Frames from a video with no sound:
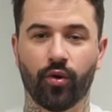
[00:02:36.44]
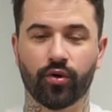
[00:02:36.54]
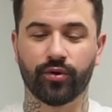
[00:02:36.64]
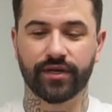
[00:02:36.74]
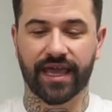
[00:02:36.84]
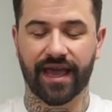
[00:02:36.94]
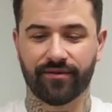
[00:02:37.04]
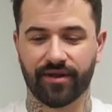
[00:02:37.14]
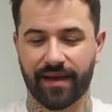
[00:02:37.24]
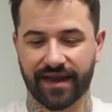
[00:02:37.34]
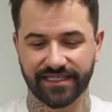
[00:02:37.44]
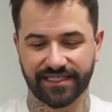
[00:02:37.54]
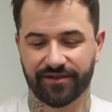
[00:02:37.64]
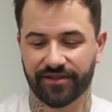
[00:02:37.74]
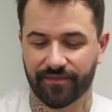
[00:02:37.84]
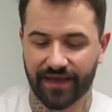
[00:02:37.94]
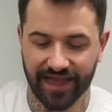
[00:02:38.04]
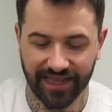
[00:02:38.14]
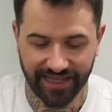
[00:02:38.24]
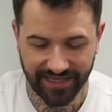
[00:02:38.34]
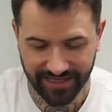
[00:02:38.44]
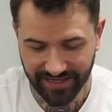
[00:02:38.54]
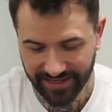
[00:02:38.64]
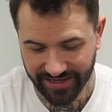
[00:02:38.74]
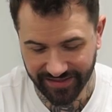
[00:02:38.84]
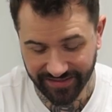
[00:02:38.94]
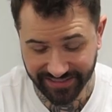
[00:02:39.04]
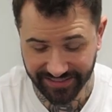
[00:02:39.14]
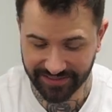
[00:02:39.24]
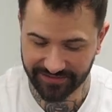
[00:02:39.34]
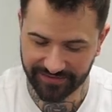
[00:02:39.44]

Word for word: awkward counterbalancing on the back. Uh, this is,